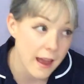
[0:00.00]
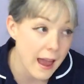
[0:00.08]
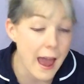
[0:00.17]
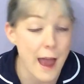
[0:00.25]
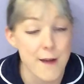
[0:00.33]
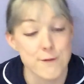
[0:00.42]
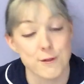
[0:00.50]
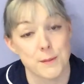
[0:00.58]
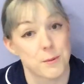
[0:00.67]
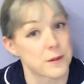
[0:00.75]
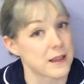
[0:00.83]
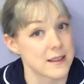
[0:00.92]

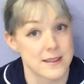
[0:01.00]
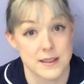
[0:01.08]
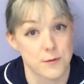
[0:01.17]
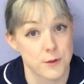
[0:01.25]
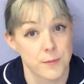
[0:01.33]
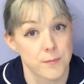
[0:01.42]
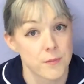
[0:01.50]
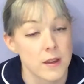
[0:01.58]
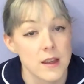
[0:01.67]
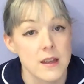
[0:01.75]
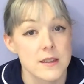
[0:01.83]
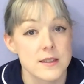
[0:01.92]
Everybody is different.
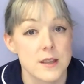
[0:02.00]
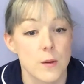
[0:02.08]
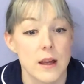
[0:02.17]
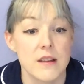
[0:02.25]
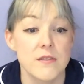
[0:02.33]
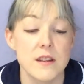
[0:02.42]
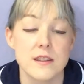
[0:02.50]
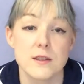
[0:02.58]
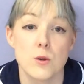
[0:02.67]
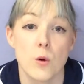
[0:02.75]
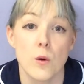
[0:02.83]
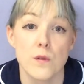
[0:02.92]
So if it's
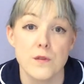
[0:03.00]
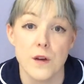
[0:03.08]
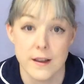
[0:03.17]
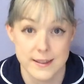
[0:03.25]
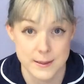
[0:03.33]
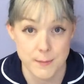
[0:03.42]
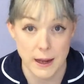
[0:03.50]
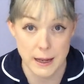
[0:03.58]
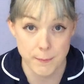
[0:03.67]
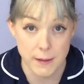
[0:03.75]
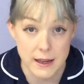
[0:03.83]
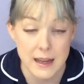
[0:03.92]
your first
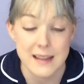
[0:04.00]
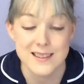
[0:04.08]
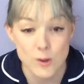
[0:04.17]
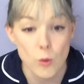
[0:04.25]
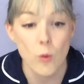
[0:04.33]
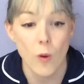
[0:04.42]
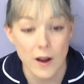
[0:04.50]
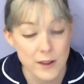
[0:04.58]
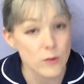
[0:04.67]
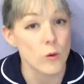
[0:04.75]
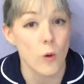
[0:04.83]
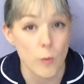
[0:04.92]
baby, it's quite
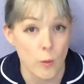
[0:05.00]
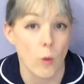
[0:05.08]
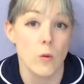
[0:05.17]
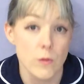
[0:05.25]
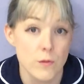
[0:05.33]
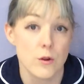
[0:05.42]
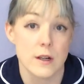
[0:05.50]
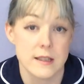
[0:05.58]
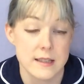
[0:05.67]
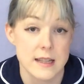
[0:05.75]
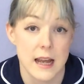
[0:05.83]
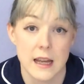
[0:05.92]
normal for it
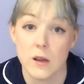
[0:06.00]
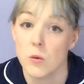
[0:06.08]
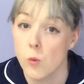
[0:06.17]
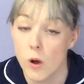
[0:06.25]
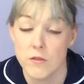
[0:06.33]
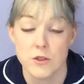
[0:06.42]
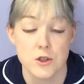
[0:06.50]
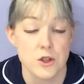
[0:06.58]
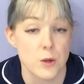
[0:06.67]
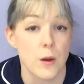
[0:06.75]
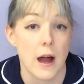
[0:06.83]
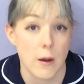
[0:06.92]
to take 1 to
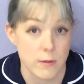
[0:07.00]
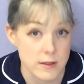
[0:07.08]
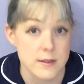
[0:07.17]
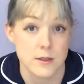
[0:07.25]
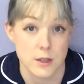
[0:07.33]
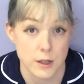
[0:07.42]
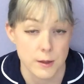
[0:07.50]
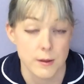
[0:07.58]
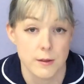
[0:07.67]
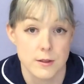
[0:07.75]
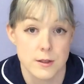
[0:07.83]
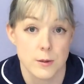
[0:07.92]
2 hours to
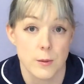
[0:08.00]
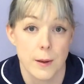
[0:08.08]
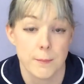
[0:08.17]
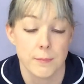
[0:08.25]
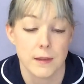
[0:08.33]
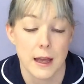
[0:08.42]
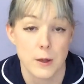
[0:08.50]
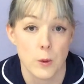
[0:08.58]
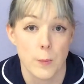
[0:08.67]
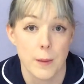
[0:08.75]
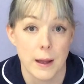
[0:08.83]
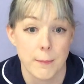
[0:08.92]
get
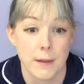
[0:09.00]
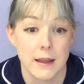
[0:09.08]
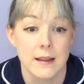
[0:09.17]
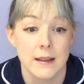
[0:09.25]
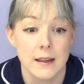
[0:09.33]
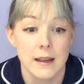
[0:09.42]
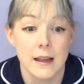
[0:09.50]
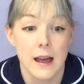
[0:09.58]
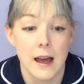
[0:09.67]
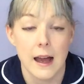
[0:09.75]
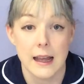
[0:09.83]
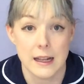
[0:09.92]
your baby
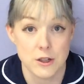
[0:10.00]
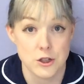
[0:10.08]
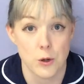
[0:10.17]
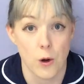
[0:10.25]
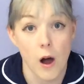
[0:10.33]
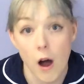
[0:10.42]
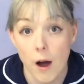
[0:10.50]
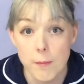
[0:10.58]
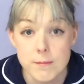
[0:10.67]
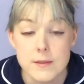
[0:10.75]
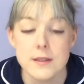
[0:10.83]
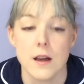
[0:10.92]
into your
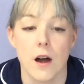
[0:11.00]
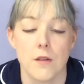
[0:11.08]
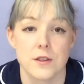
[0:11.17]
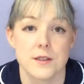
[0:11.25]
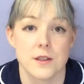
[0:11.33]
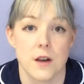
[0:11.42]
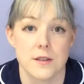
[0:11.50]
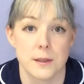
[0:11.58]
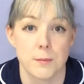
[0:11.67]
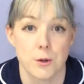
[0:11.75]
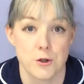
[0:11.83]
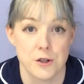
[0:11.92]
arms after
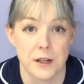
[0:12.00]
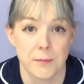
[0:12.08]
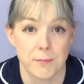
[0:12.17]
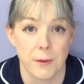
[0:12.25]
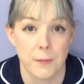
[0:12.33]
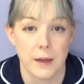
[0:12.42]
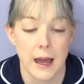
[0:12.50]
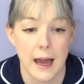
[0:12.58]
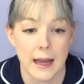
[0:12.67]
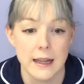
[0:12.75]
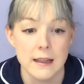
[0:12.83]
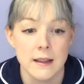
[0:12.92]
starting pushing,
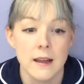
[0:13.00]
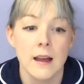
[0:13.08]
okay?